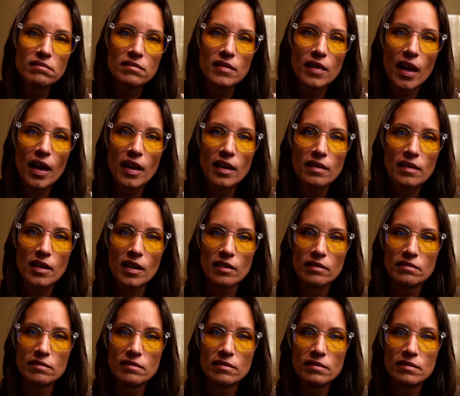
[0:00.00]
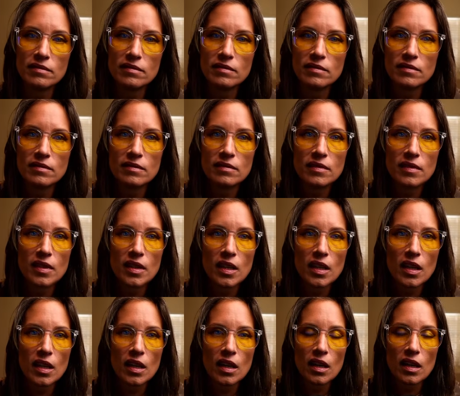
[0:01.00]
don't know.
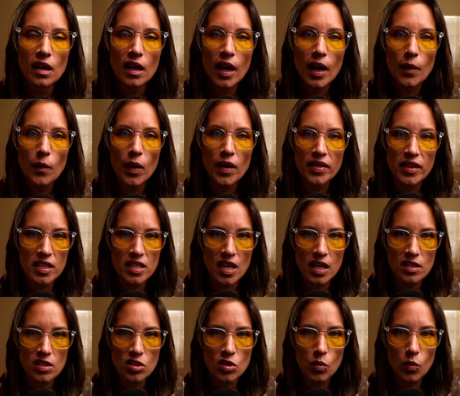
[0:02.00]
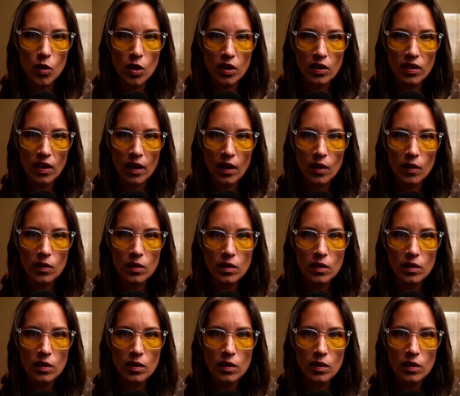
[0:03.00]
I want the test to work though.